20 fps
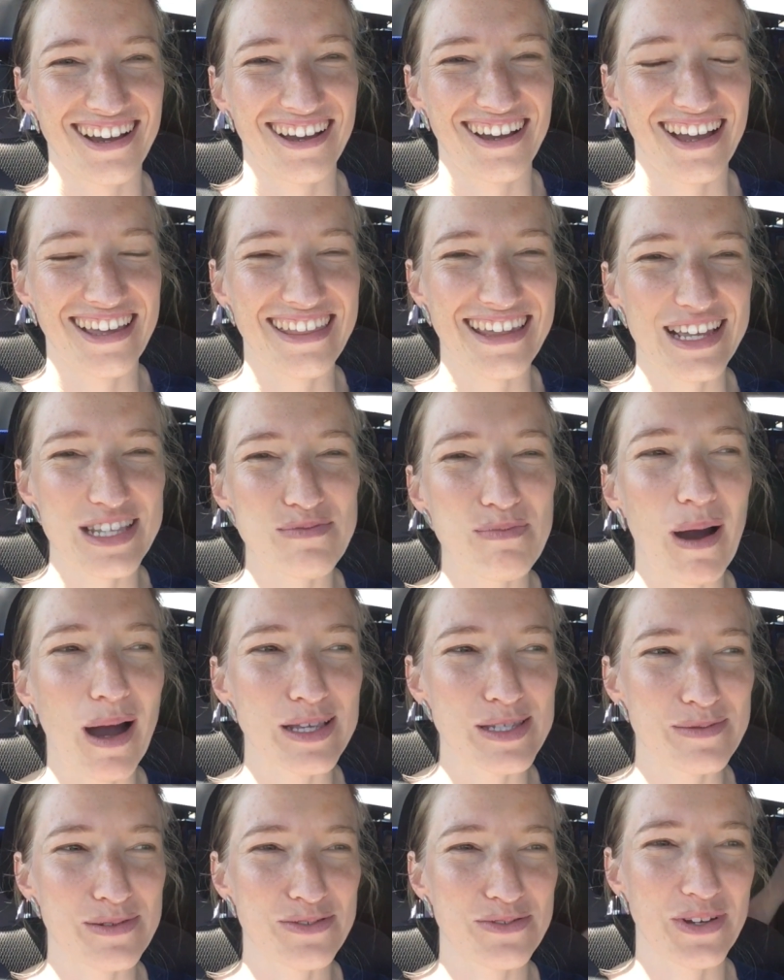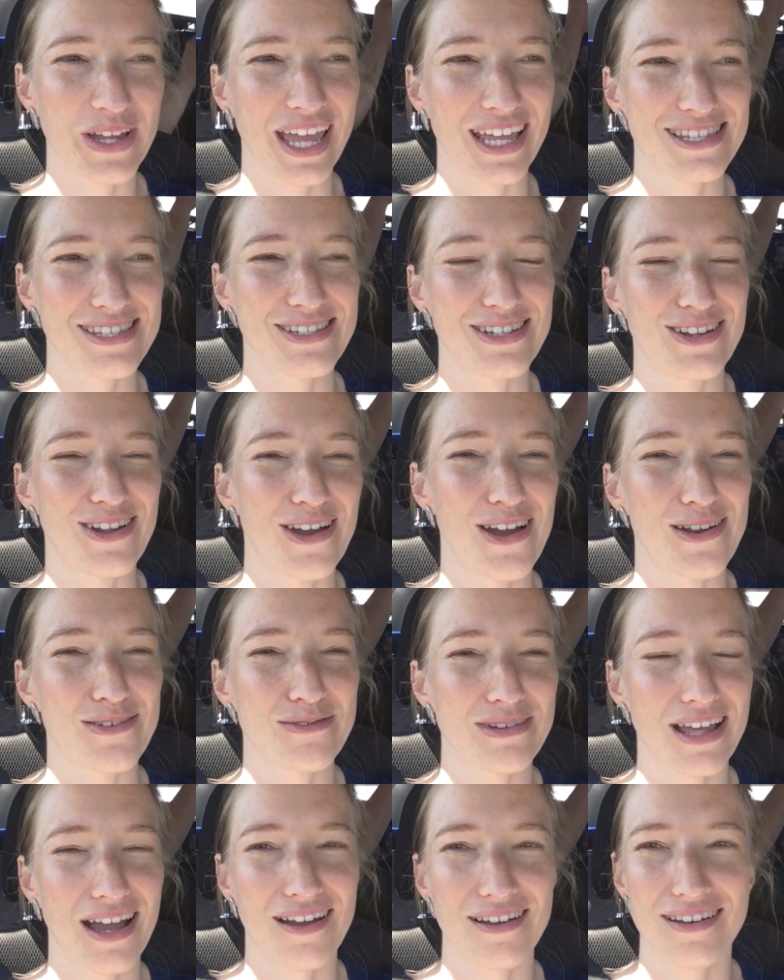I think it's possible for kids to learn
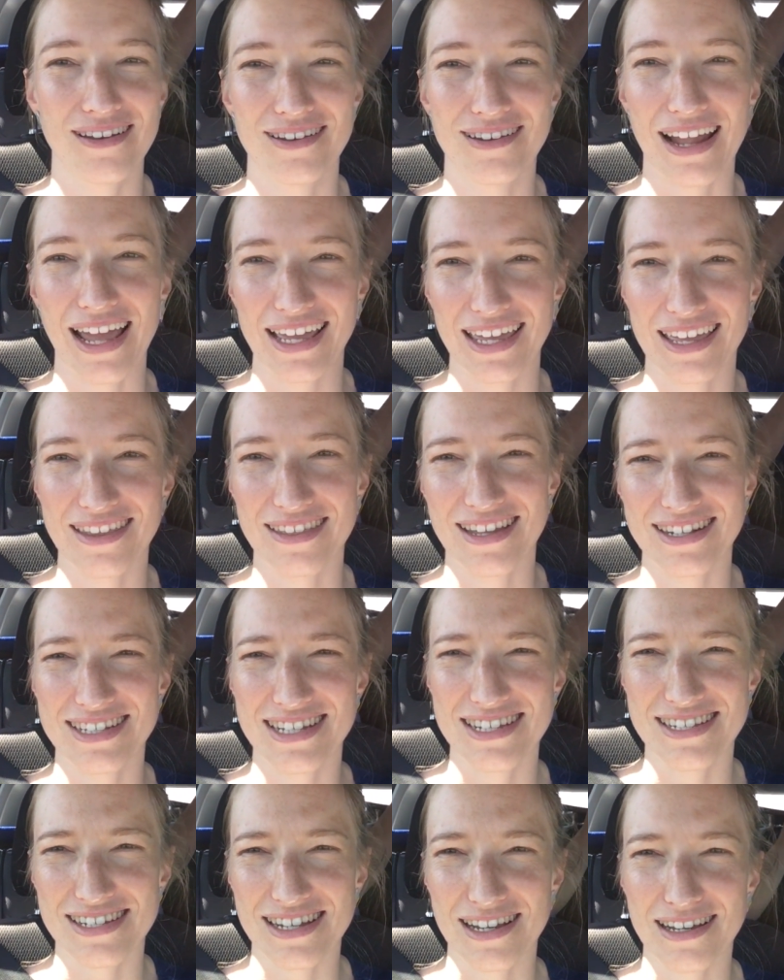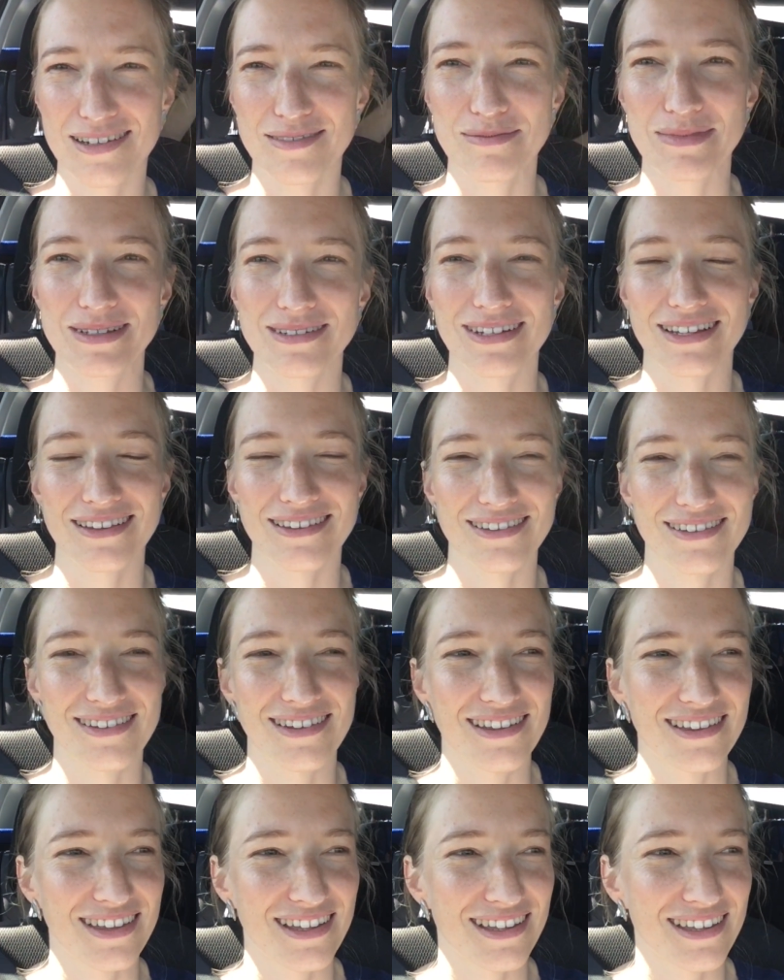without liking their teacher. I mean,
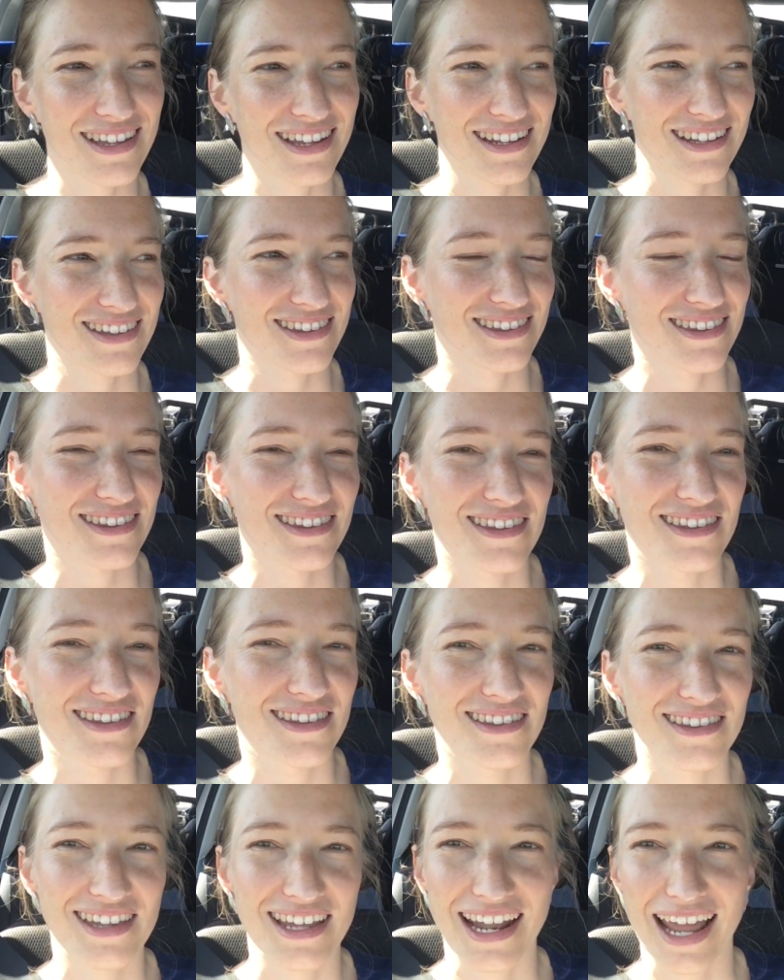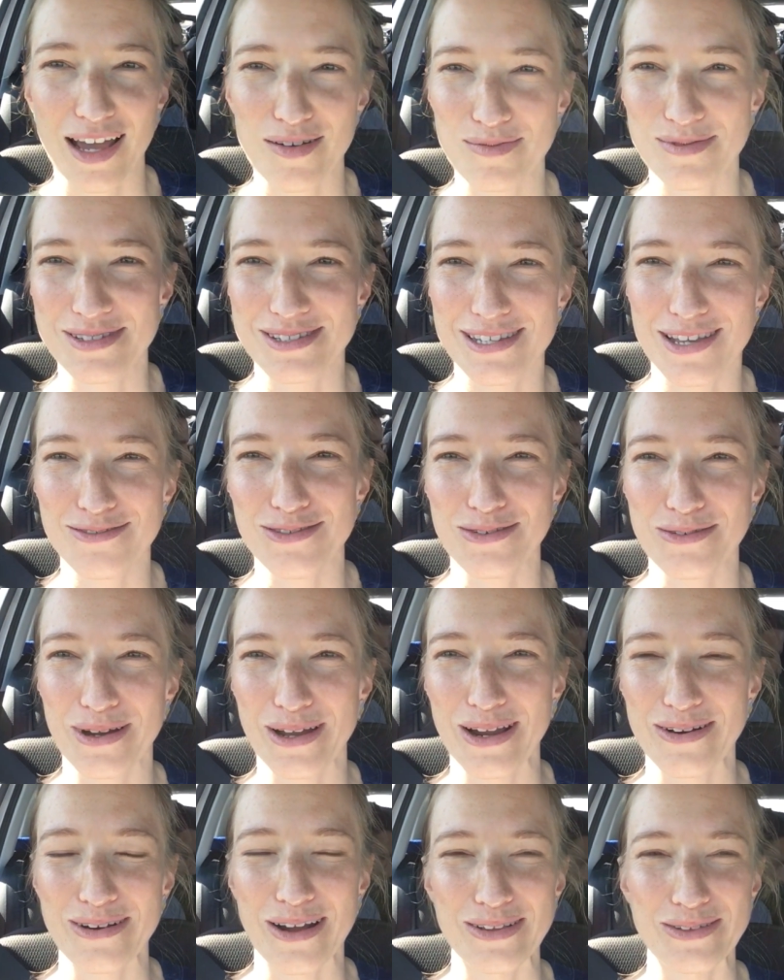I think that happens
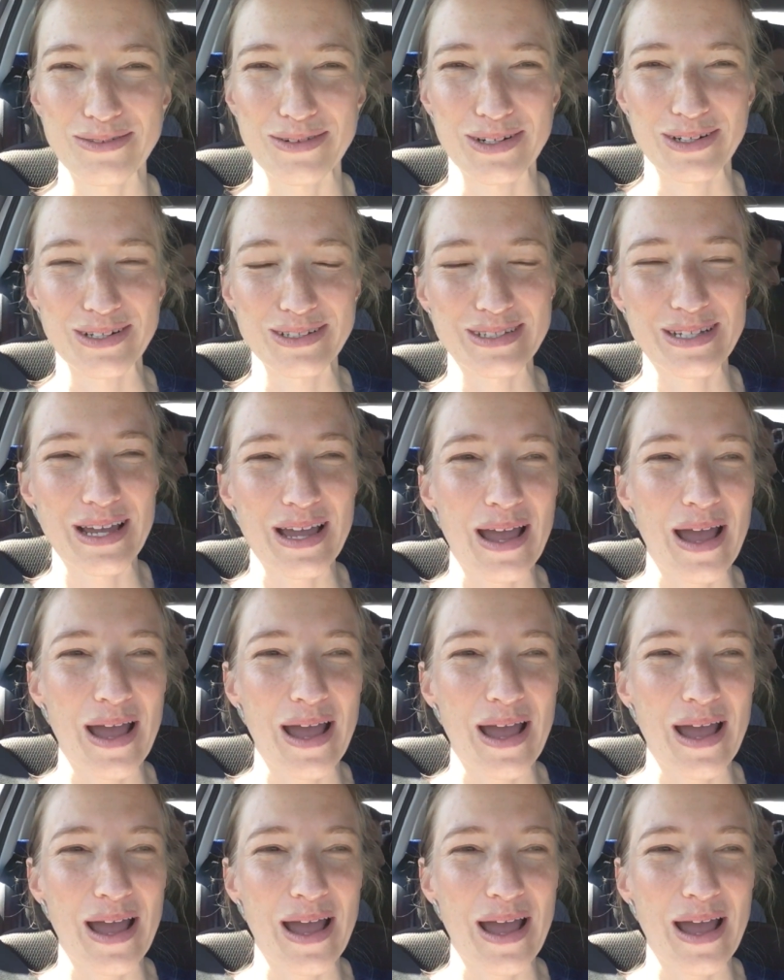everywhere around the world.